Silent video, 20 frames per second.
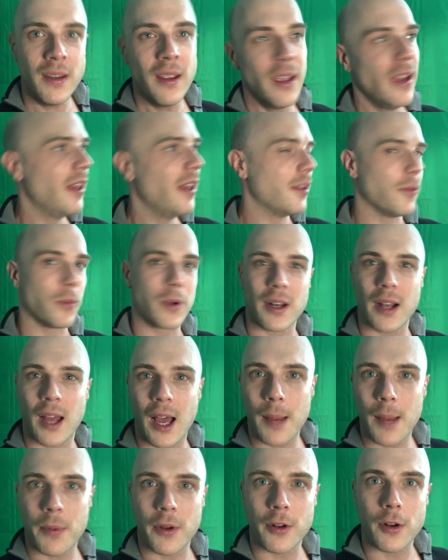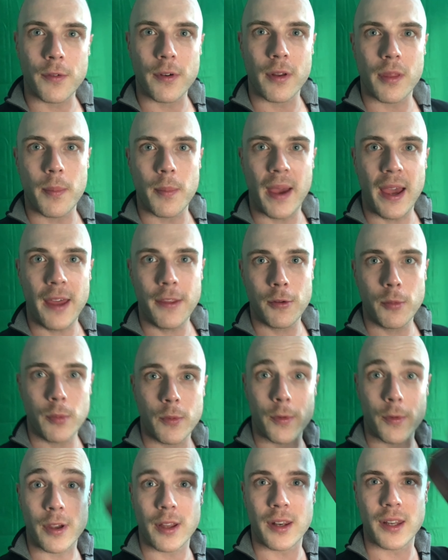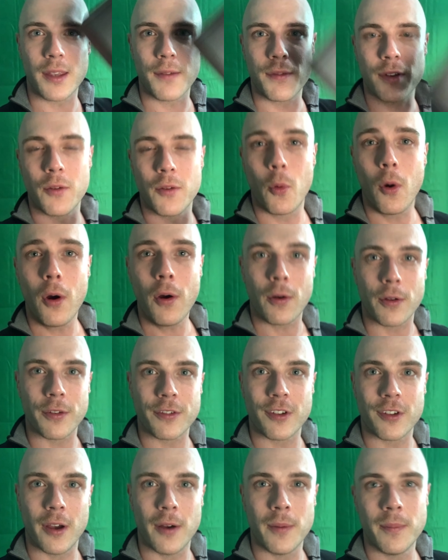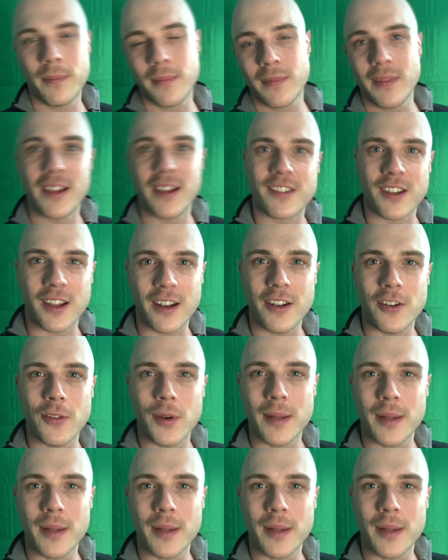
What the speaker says: Then we're going to hop on over to the bathroom and we're going to give it a whirl. So let's get into it.